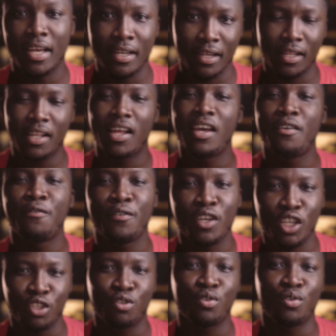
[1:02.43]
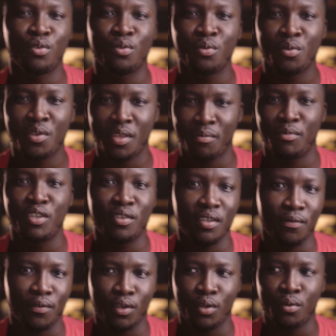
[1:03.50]
and the life into the
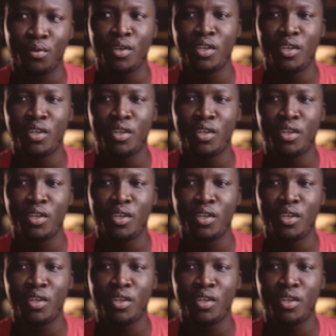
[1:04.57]
music video.